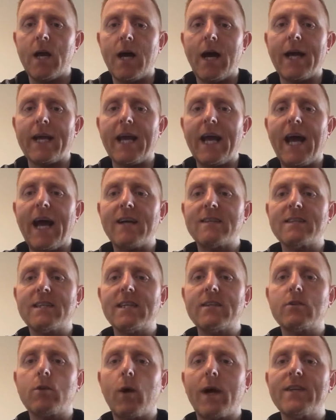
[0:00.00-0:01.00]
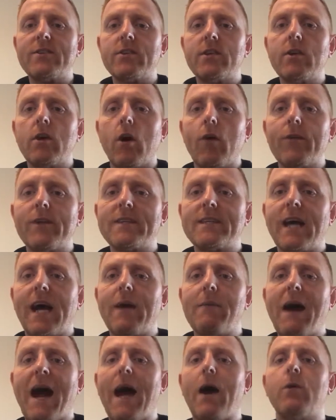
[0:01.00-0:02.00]
I get asked this question all the
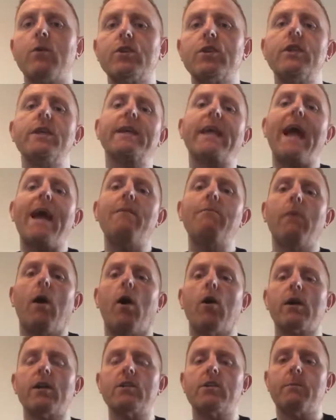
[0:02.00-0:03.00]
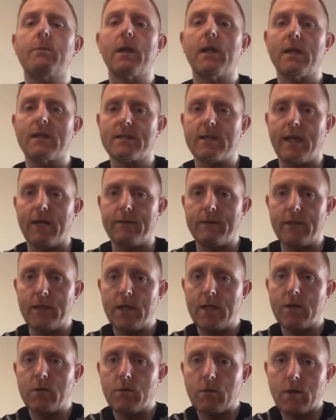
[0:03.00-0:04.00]
time. How do you get mortgageability?
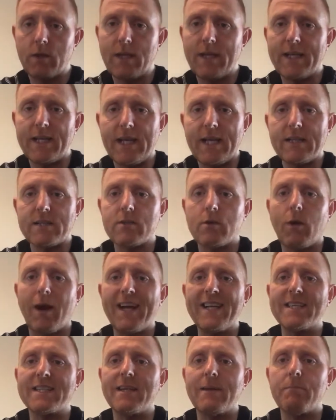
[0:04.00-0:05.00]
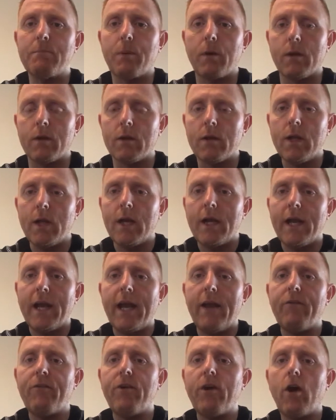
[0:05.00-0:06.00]
Well, it's quite simple.
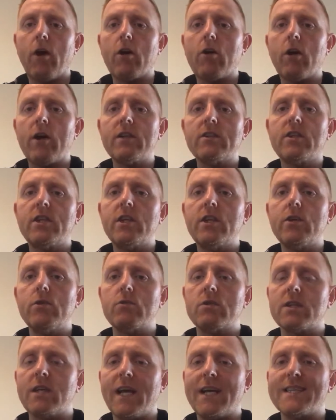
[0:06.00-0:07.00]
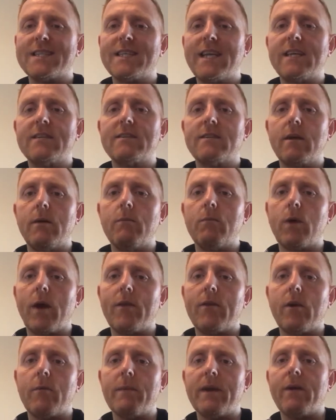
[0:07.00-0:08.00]
If you're going to use a system,
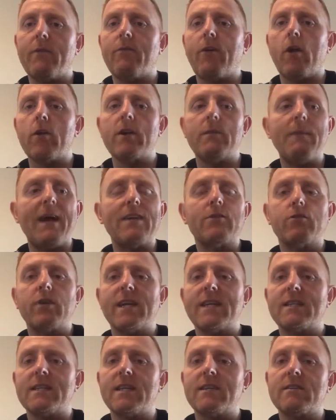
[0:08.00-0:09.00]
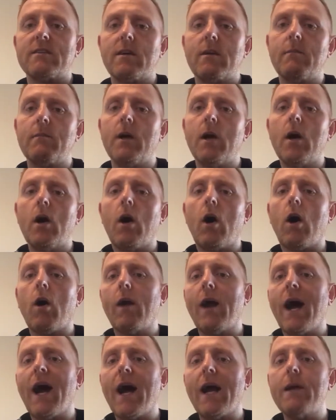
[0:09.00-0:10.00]
whether it be a volumetric system
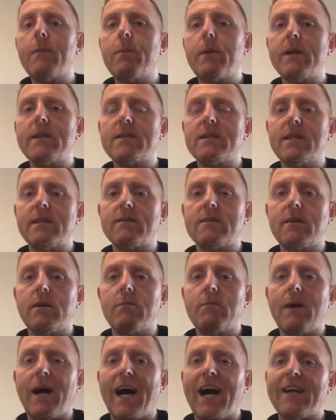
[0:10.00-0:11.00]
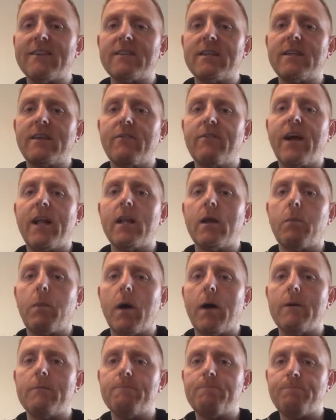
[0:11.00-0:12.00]
or a hybrid system as a
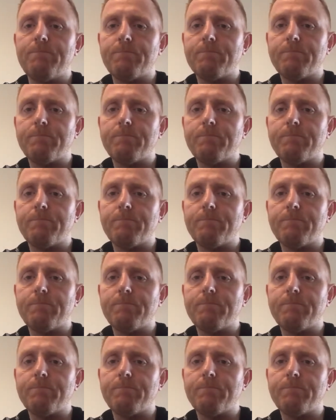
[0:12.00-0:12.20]
developer,